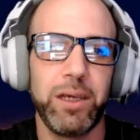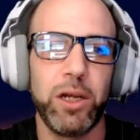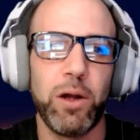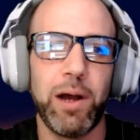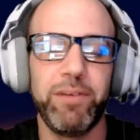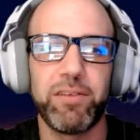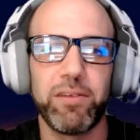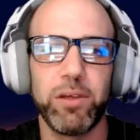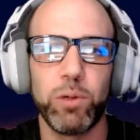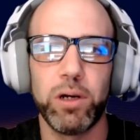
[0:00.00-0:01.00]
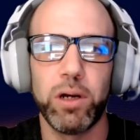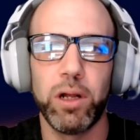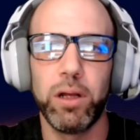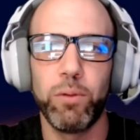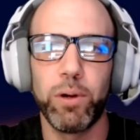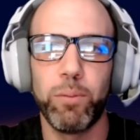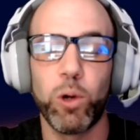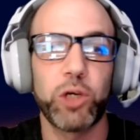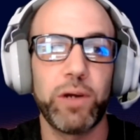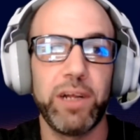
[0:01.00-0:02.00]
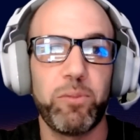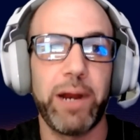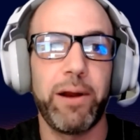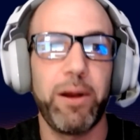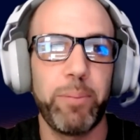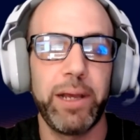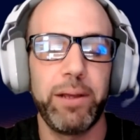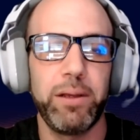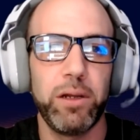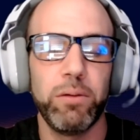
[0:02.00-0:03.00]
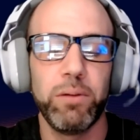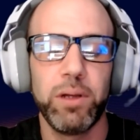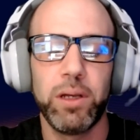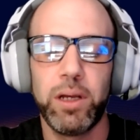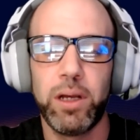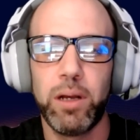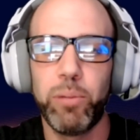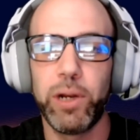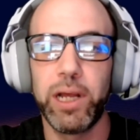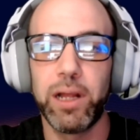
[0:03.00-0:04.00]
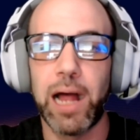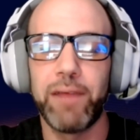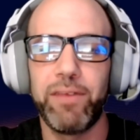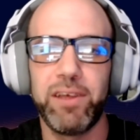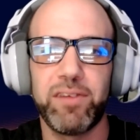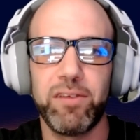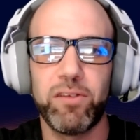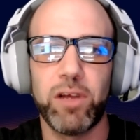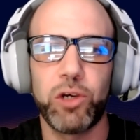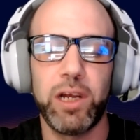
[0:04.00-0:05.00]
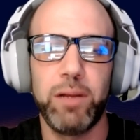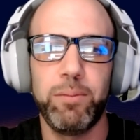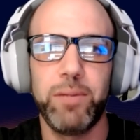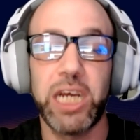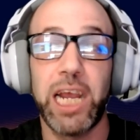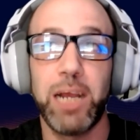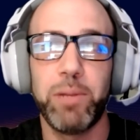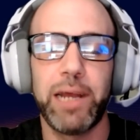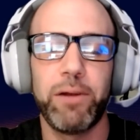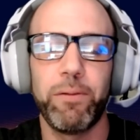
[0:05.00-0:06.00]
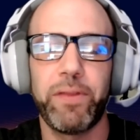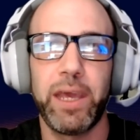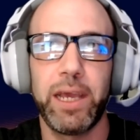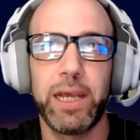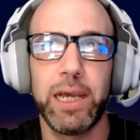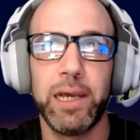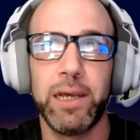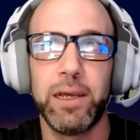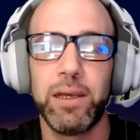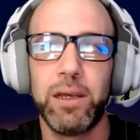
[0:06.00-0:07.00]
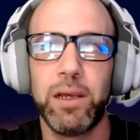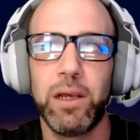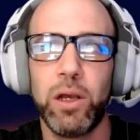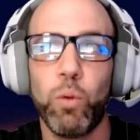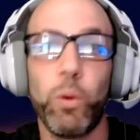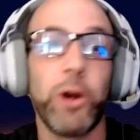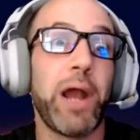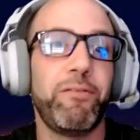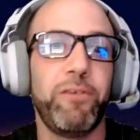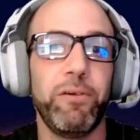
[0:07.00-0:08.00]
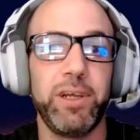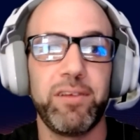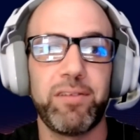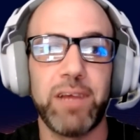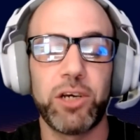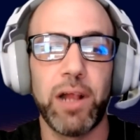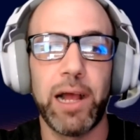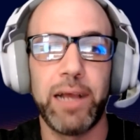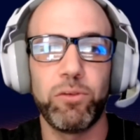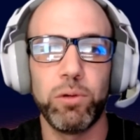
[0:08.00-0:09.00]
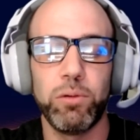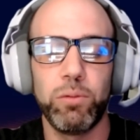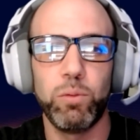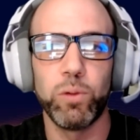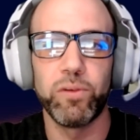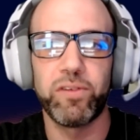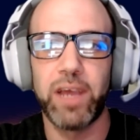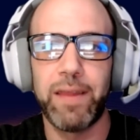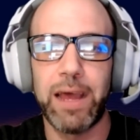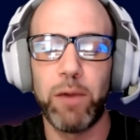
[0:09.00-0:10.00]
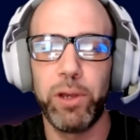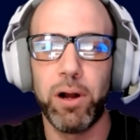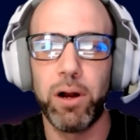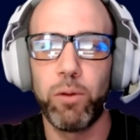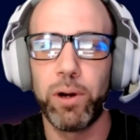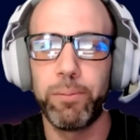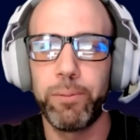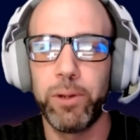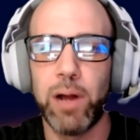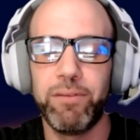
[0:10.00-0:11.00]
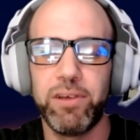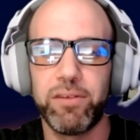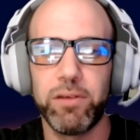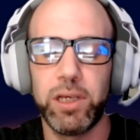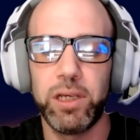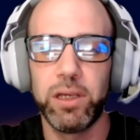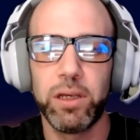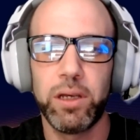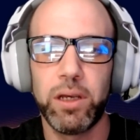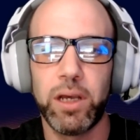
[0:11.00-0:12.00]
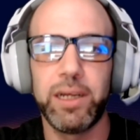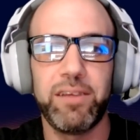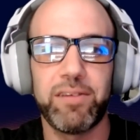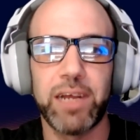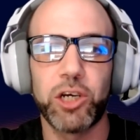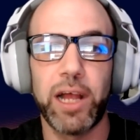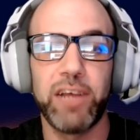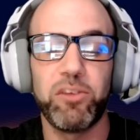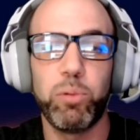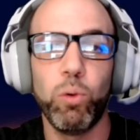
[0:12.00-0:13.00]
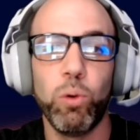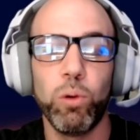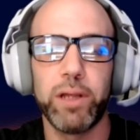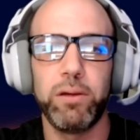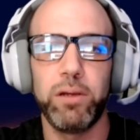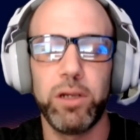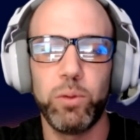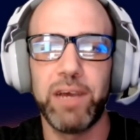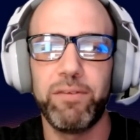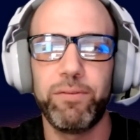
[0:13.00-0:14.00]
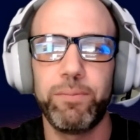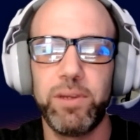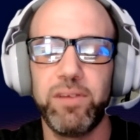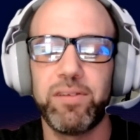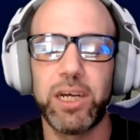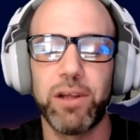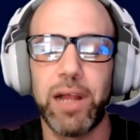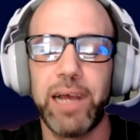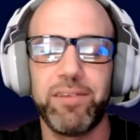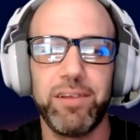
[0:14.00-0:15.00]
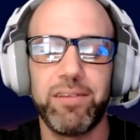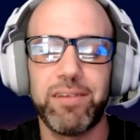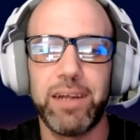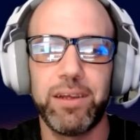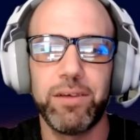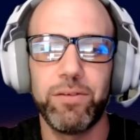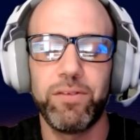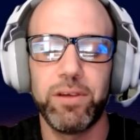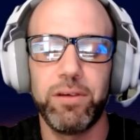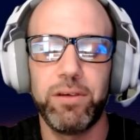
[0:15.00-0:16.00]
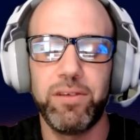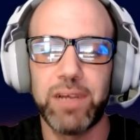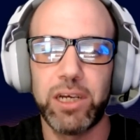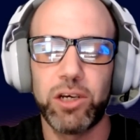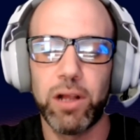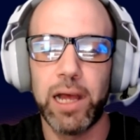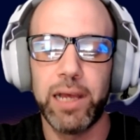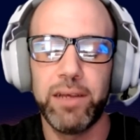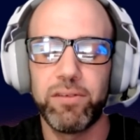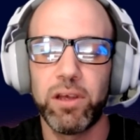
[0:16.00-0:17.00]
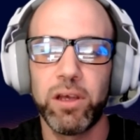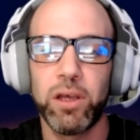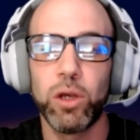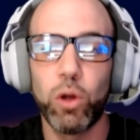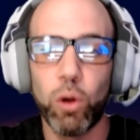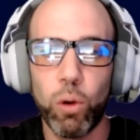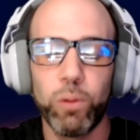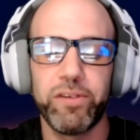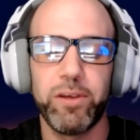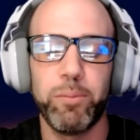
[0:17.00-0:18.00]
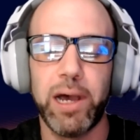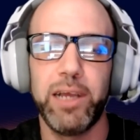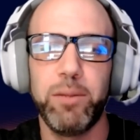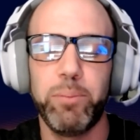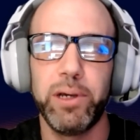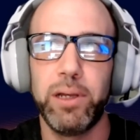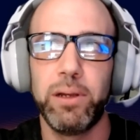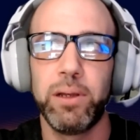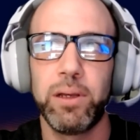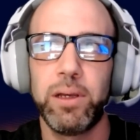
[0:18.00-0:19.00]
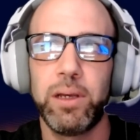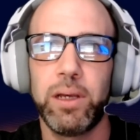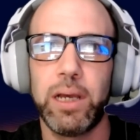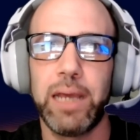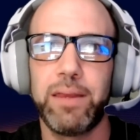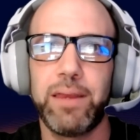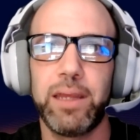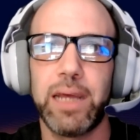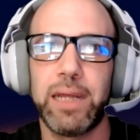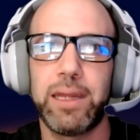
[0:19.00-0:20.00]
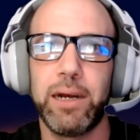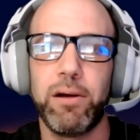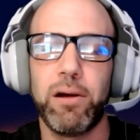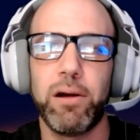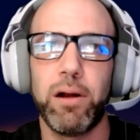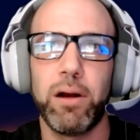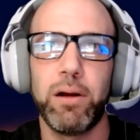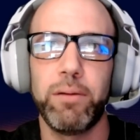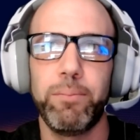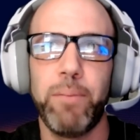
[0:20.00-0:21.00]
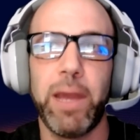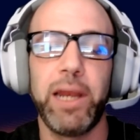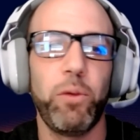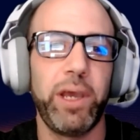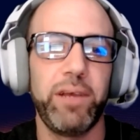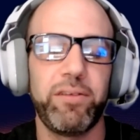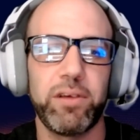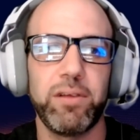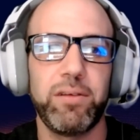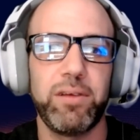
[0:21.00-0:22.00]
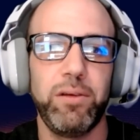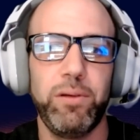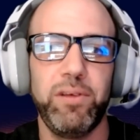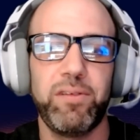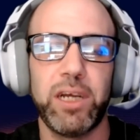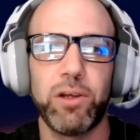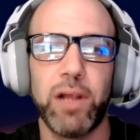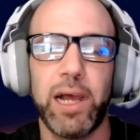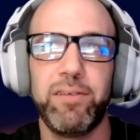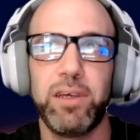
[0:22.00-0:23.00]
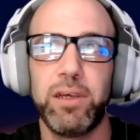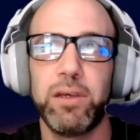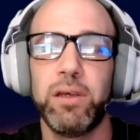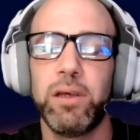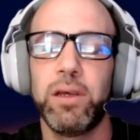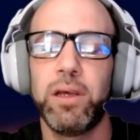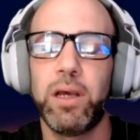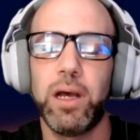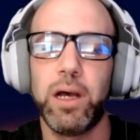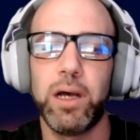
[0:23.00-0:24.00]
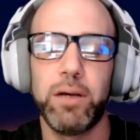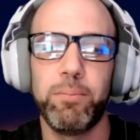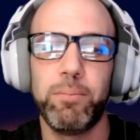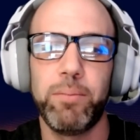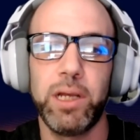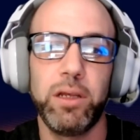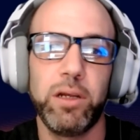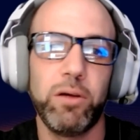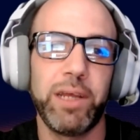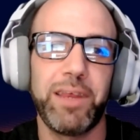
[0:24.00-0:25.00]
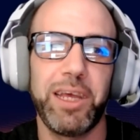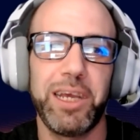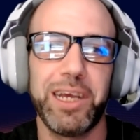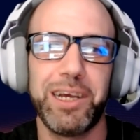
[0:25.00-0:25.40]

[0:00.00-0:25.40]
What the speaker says: obviously we're more transparent by putting a lot of these things on chain. But I don't think we're not fully decentralized. Well, we won't say that we are. We're obviously a decentralized pool, and we have decentralized incentives and decentralized goals in mind. But I think that there are many ways to continue decentralizing. And I think